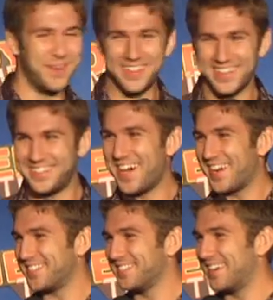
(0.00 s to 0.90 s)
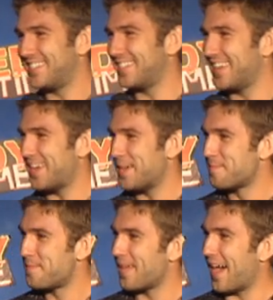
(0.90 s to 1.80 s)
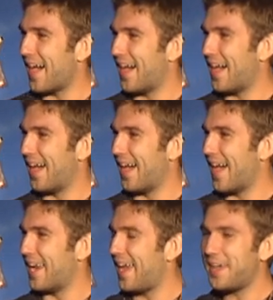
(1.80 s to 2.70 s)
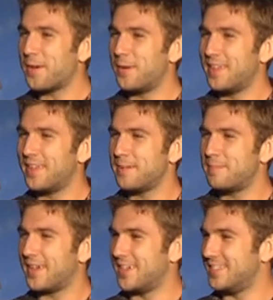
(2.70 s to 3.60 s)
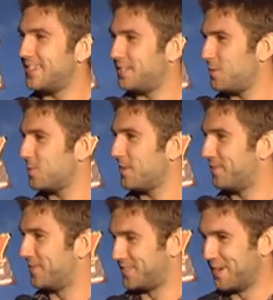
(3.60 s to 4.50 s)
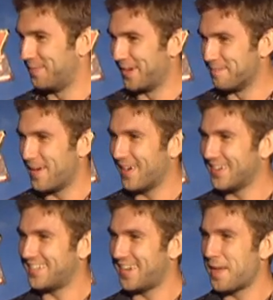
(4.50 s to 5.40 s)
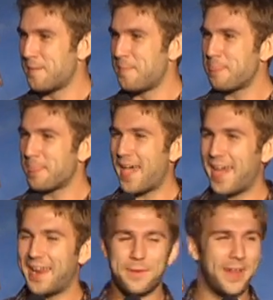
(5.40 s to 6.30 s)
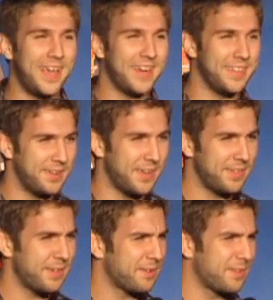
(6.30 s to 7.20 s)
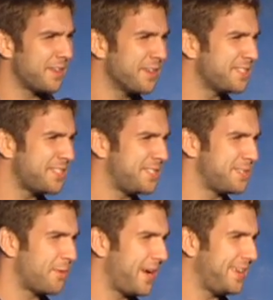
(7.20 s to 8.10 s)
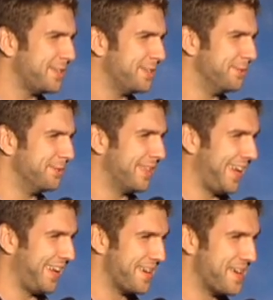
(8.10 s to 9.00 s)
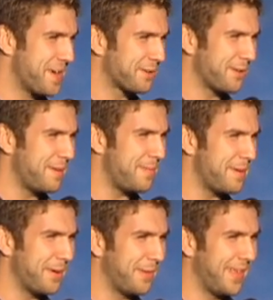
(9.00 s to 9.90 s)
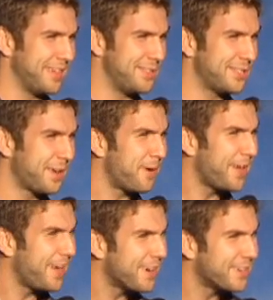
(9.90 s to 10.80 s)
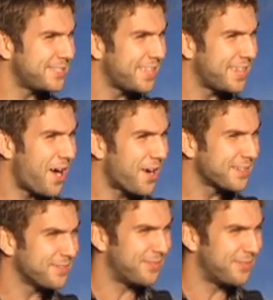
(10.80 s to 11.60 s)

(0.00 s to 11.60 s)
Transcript: went to the doctor recently, and I hate going in there because it's usually for something embarrassing. And I went in, and the nurse is just way too, like, creepy about things. She's like, what are you here to see the doctor